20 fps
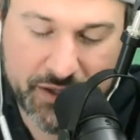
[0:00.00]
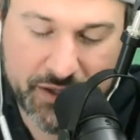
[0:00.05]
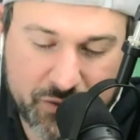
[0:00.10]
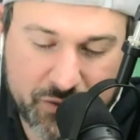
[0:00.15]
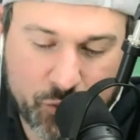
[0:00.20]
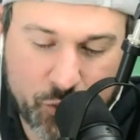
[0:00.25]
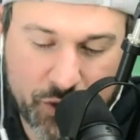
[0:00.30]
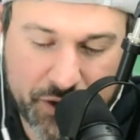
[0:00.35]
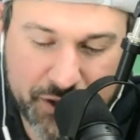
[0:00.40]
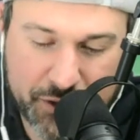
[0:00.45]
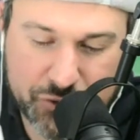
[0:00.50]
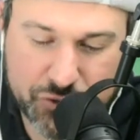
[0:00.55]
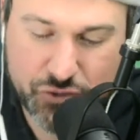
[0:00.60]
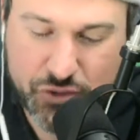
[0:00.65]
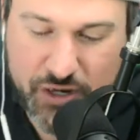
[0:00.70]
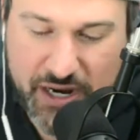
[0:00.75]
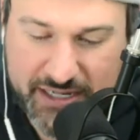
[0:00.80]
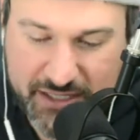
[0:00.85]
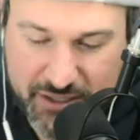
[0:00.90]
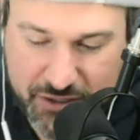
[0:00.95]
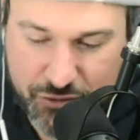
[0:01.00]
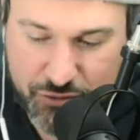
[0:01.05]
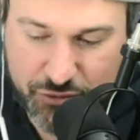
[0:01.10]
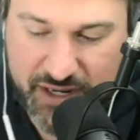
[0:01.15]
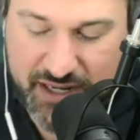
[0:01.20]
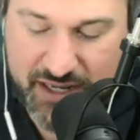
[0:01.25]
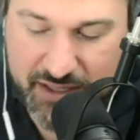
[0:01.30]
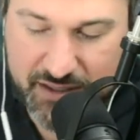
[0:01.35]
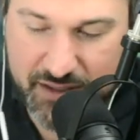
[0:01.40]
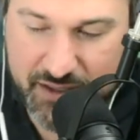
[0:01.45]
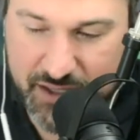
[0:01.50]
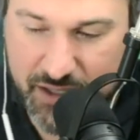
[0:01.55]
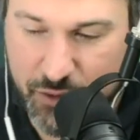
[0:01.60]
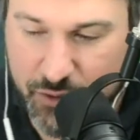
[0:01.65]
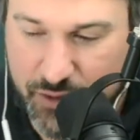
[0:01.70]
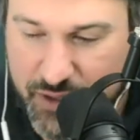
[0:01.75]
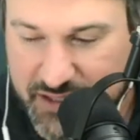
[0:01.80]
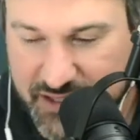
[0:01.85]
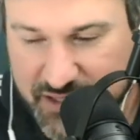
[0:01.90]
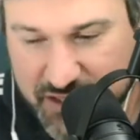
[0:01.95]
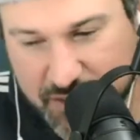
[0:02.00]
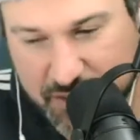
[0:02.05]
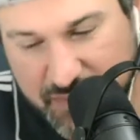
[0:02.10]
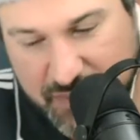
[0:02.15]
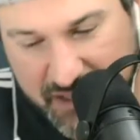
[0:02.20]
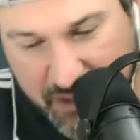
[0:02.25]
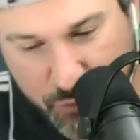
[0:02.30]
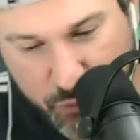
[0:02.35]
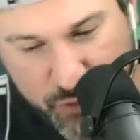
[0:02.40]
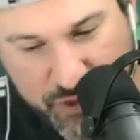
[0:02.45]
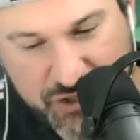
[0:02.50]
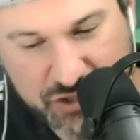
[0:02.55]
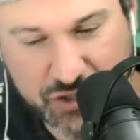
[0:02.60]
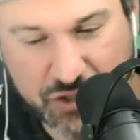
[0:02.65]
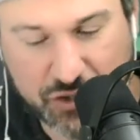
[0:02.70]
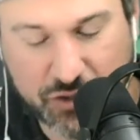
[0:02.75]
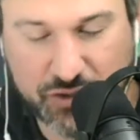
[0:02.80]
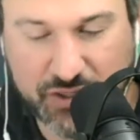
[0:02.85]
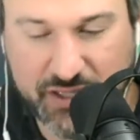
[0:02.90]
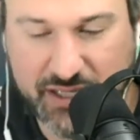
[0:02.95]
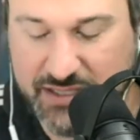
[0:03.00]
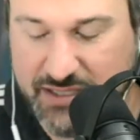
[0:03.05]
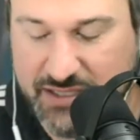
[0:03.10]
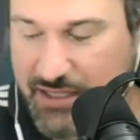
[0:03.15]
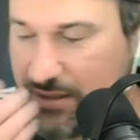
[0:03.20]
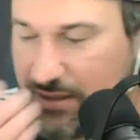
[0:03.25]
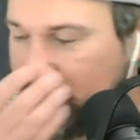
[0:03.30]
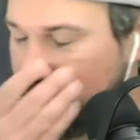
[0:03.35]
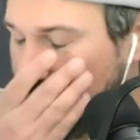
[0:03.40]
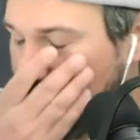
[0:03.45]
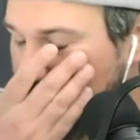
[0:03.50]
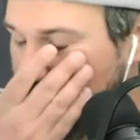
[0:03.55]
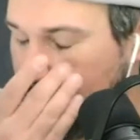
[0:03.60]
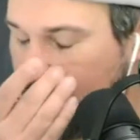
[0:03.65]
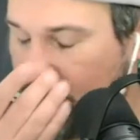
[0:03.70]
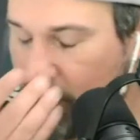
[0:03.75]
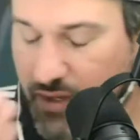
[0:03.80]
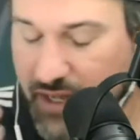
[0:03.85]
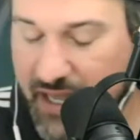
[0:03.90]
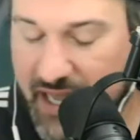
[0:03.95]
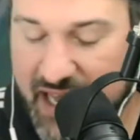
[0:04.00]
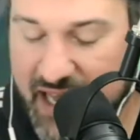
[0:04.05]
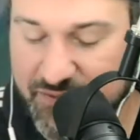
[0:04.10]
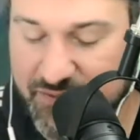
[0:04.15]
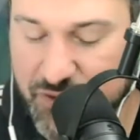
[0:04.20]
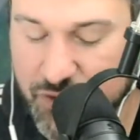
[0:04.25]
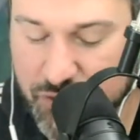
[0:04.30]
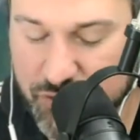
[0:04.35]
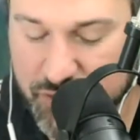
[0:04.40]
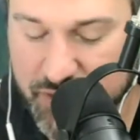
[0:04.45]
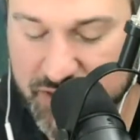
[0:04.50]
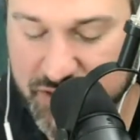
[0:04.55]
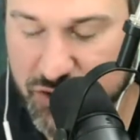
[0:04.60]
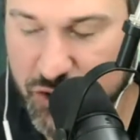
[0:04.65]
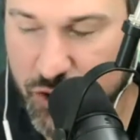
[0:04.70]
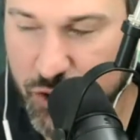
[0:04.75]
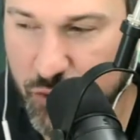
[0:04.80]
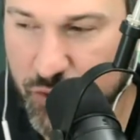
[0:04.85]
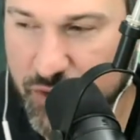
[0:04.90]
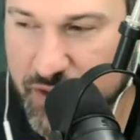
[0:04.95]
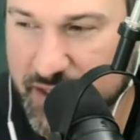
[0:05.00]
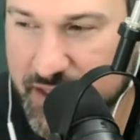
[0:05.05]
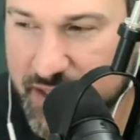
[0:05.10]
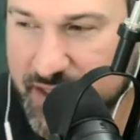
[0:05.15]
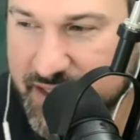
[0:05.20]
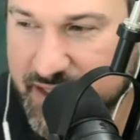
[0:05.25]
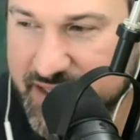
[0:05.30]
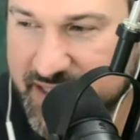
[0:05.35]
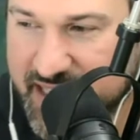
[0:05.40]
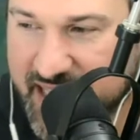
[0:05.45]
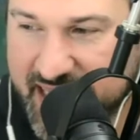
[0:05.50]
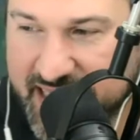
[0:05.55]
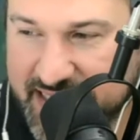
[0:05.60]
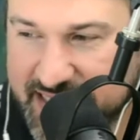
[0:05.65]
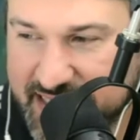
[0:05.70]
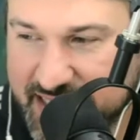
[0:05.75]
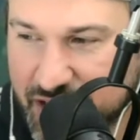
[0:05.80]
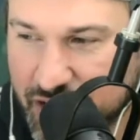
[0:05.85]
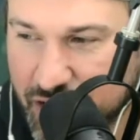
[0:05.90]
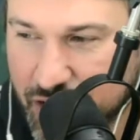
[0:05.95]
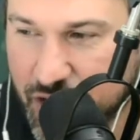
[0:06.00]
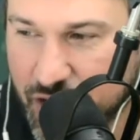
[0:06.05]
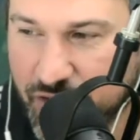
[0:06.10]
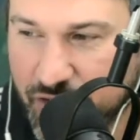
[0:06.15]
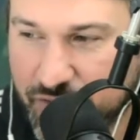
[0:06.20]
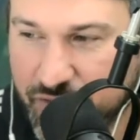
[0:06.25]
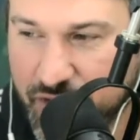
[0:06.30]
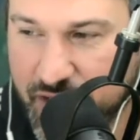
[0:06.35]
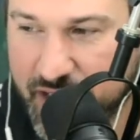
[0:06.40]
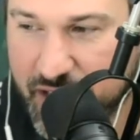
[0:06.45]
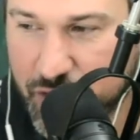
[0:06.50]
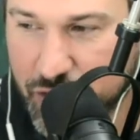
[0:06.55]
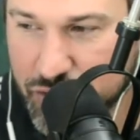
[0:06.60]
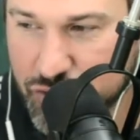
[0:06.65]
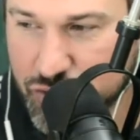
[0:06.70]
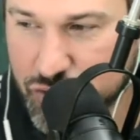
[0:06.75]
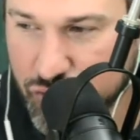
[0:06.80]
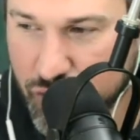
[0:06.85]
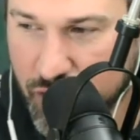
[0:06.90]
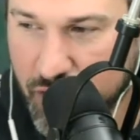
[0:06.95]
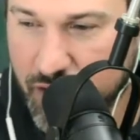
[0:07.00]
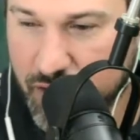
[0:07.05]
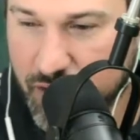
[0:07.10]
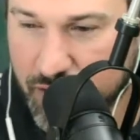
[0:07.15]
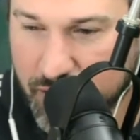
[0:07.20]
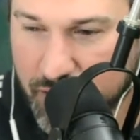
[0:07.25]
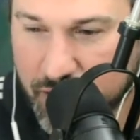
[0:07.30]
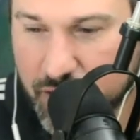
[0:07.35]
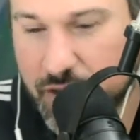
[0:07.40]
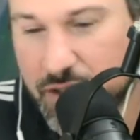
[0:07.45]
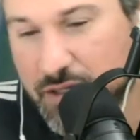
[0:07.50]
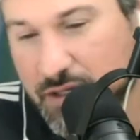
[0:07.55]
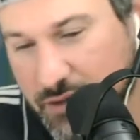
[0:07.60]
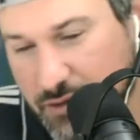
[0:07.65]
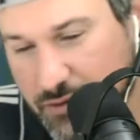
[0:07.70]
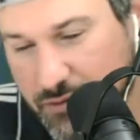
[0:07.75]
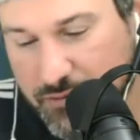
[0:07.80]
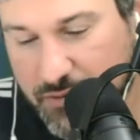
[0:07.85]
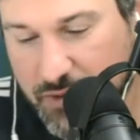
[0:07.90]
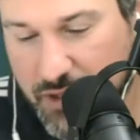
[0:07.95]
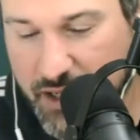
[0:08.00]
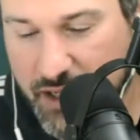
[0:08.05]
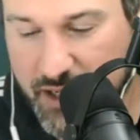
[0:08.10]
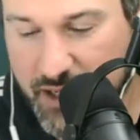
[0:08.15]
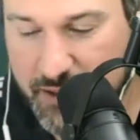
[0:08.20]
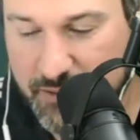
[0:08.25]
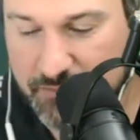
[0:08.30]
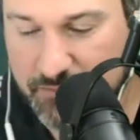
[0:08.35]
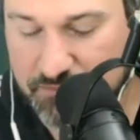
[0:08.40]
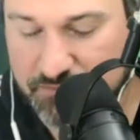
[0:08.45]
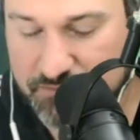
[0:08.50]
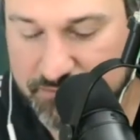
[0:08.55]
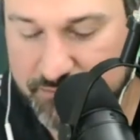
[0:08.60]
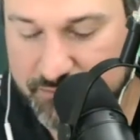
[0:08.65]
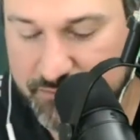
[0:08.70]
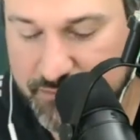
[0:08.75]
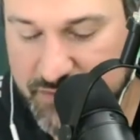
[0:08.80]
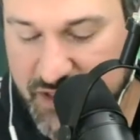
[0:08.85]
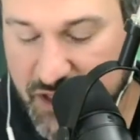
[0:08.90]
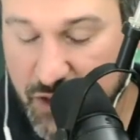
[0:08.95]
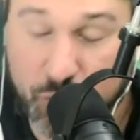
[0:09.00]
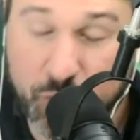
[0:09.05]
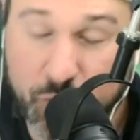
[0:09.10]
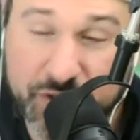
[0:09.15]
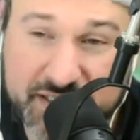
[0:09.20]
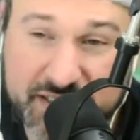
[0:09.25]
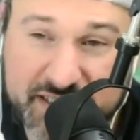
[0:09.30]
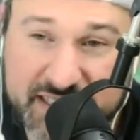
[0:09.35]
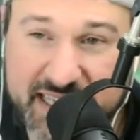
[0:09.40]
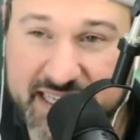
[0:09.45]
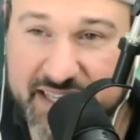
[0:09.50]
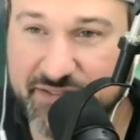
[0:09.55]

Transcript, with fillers: what are you trying to create you know right. is it something original is it what have you and so the idea of a good drawer um you know what does that